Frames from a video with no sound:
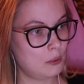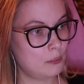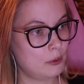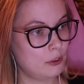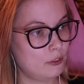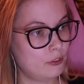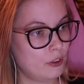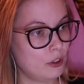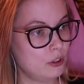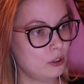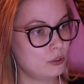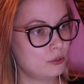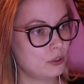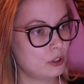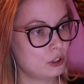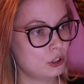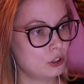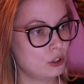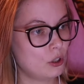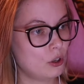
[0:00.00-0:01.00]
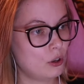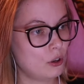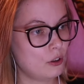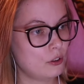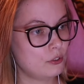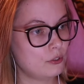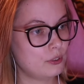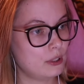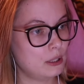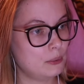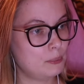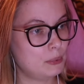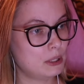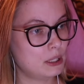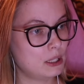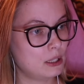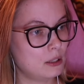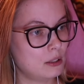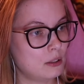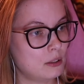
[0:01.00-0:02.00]
Before you rush off and
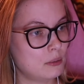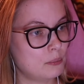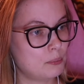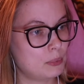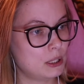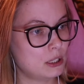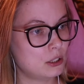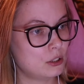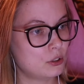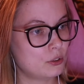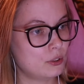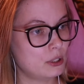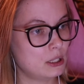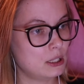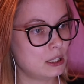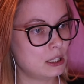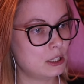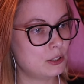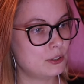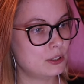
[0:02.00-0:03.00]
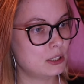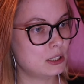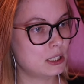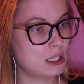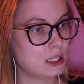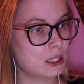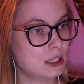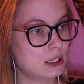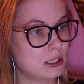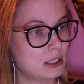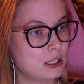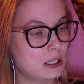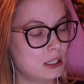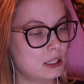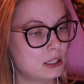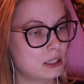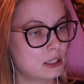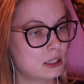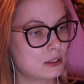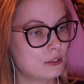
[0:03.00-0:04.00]
begin pestering every second
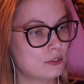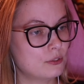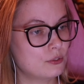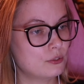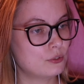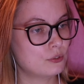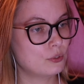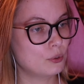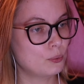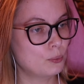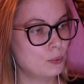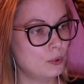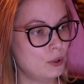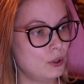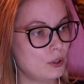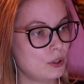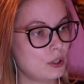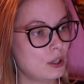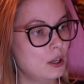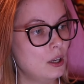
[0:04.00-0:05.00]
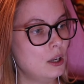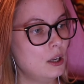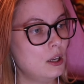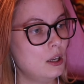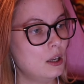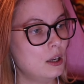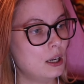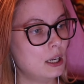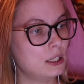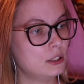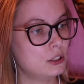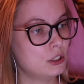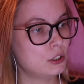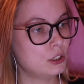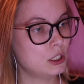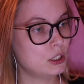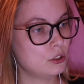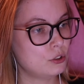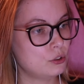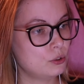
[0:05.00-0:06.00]
citizen for work, I
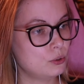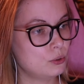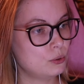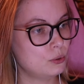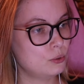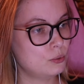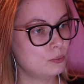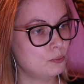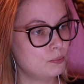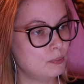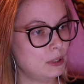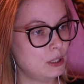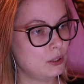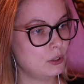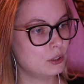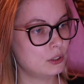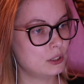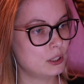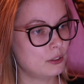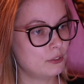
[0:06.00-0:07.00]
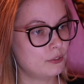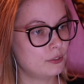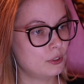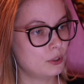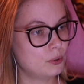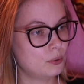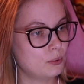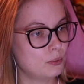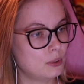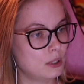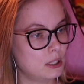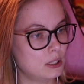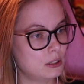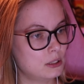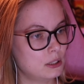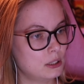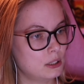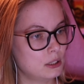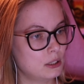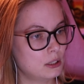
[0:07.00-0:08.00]
suggest you make yourself known
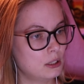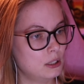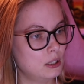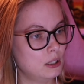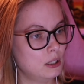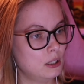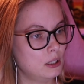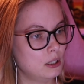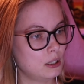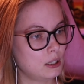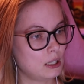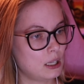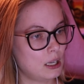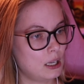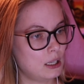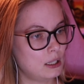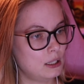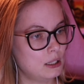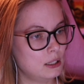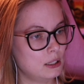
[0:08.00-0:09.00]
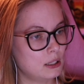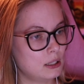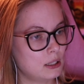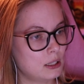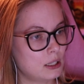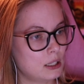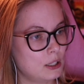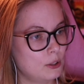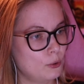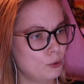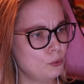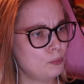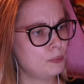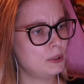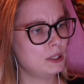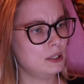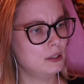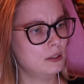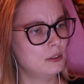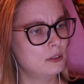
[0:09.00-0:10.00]
as a Carline
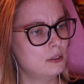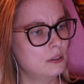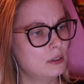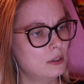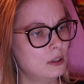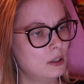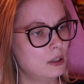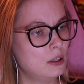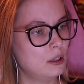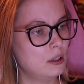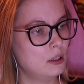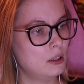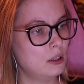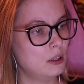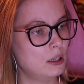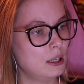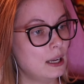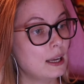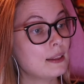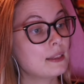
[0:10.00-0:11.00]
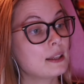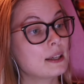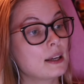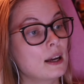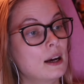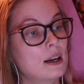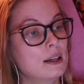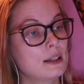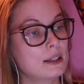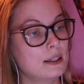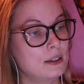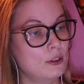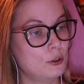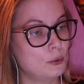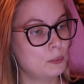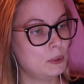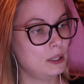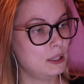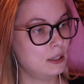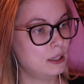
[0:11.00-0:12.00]
Canopy. At the Carline
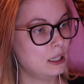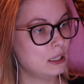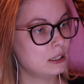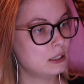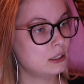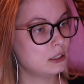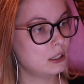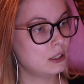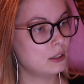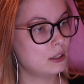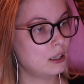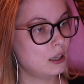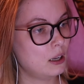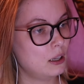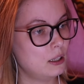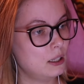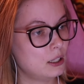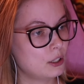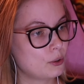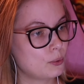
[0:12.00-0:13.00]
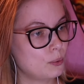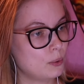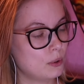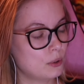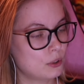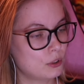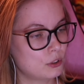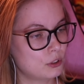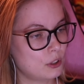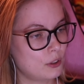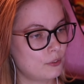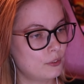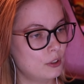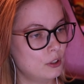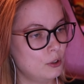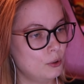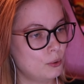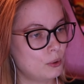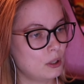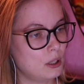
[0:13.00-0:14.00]
Canopy, that's the headquarters of
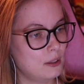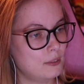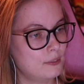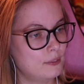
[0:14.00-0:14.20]
the local